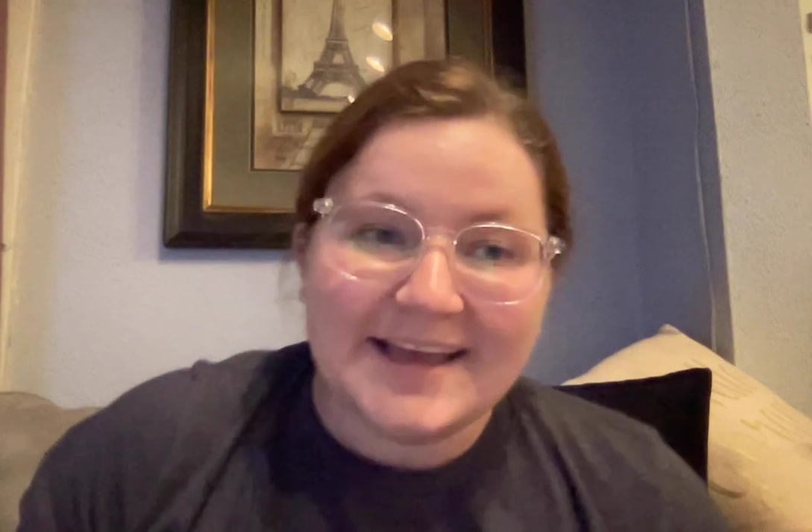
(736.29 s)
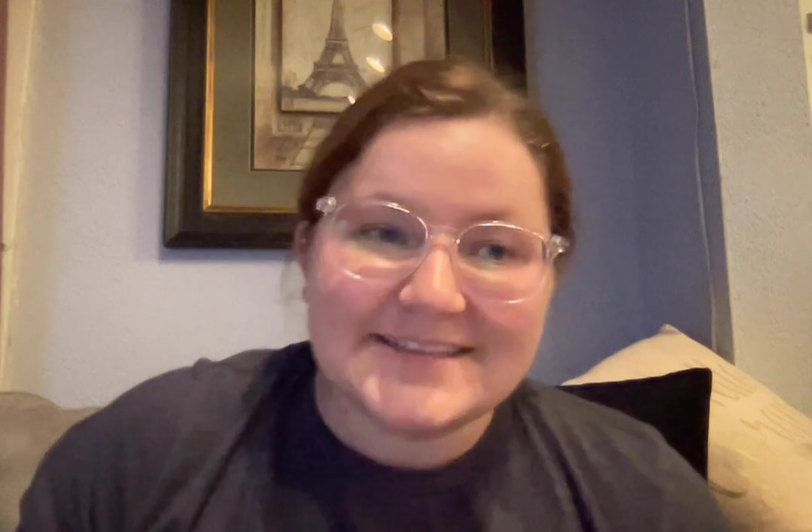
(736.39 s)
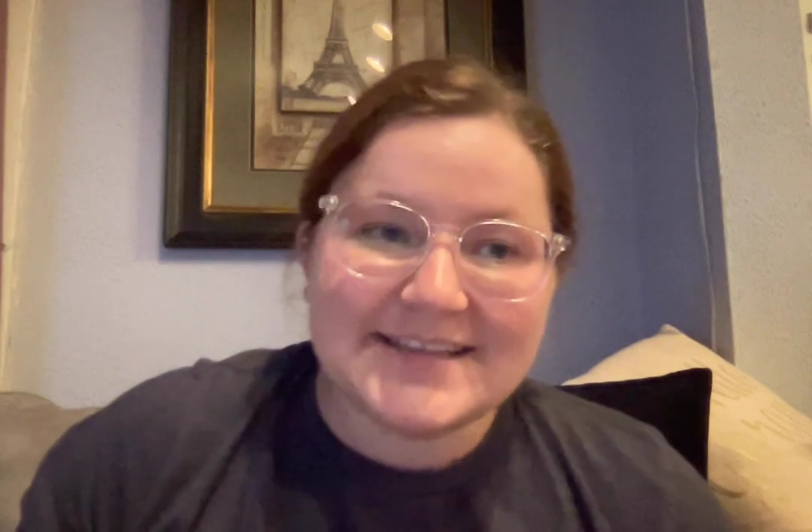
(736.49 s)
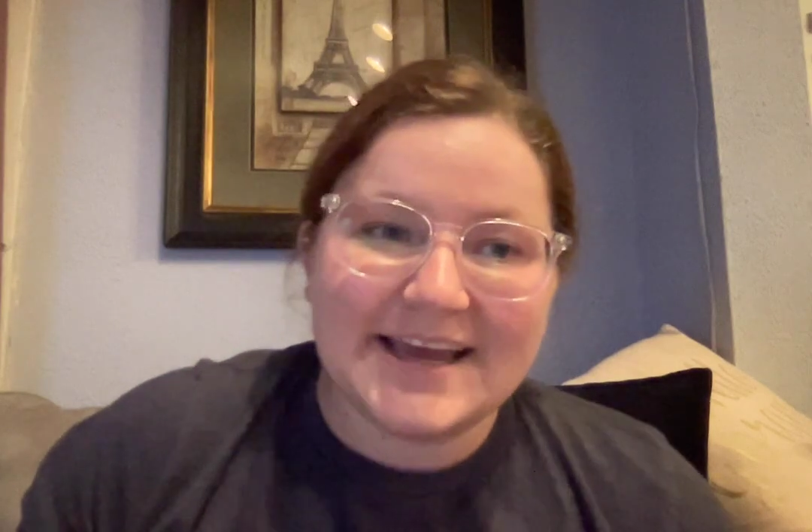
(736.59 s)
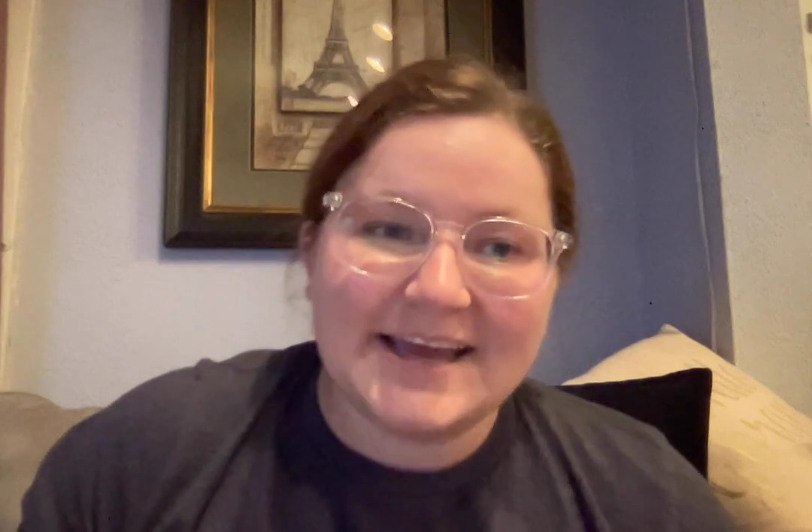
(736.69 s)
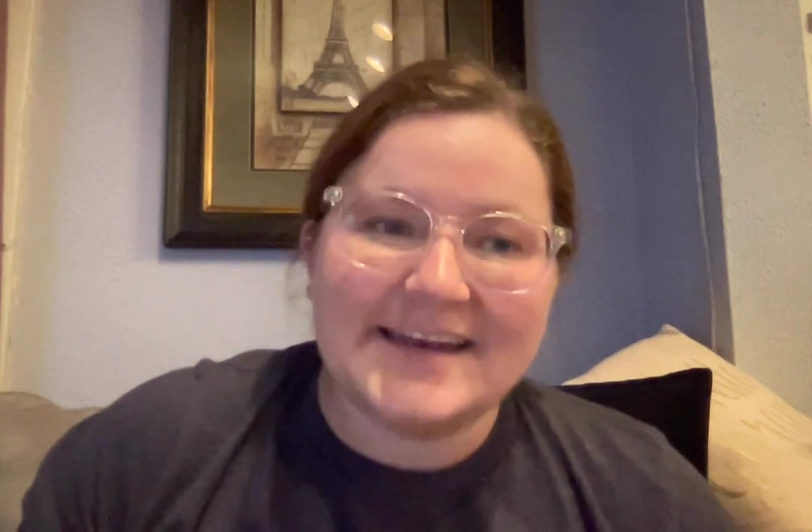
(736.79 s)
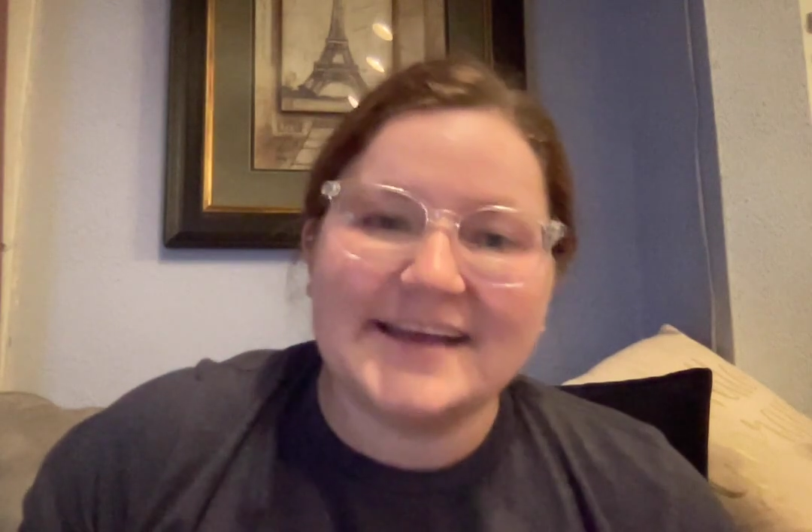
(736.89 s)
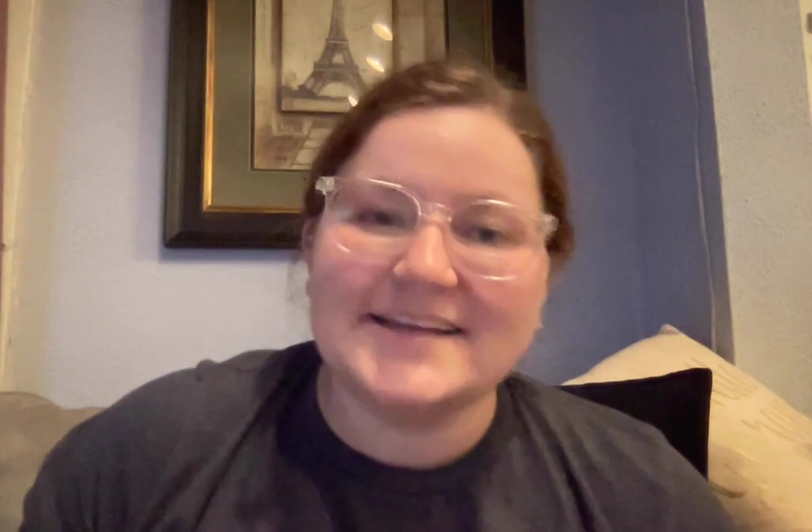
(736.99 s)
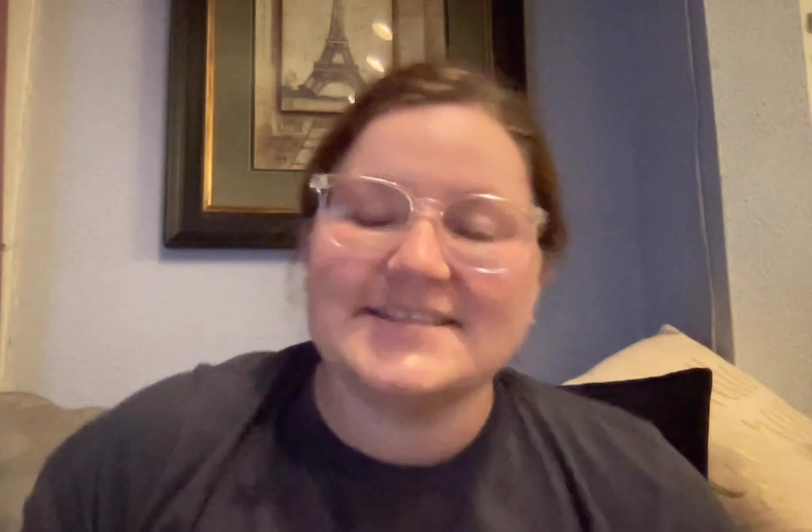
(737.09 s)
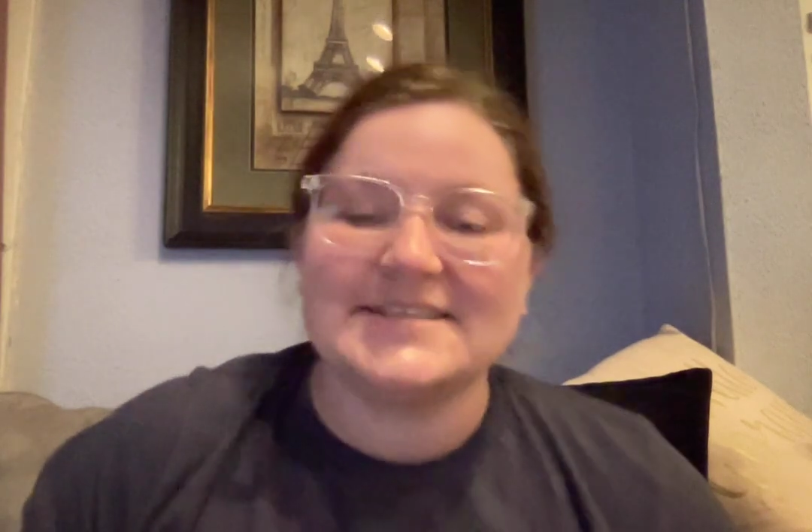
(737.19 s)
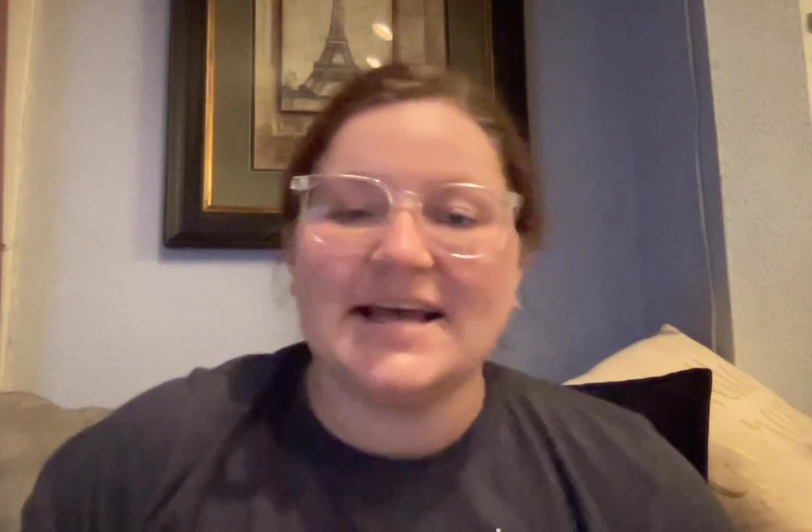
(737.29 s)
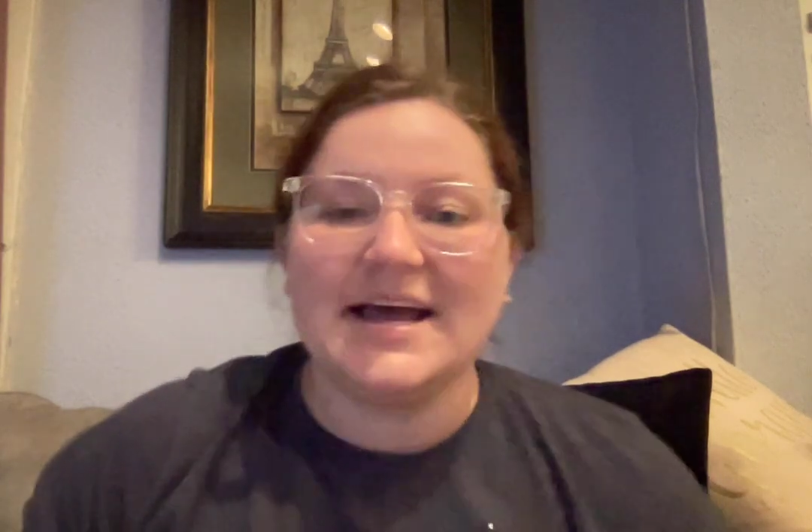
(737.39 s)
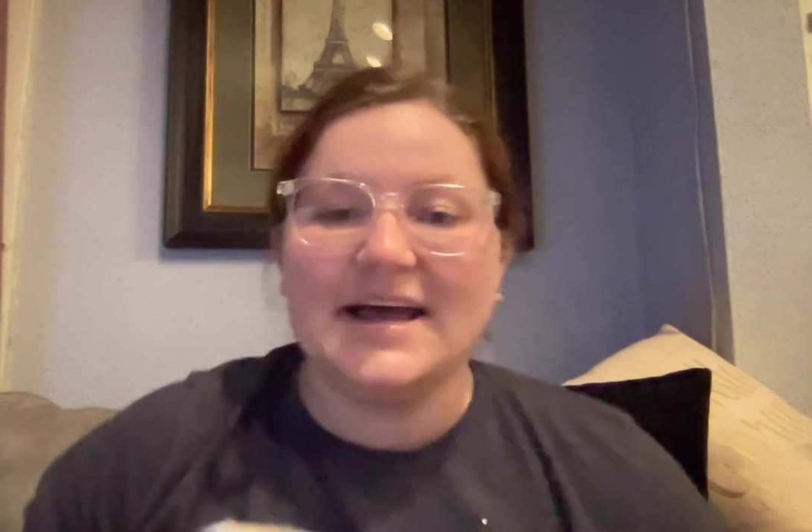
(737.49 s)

said is,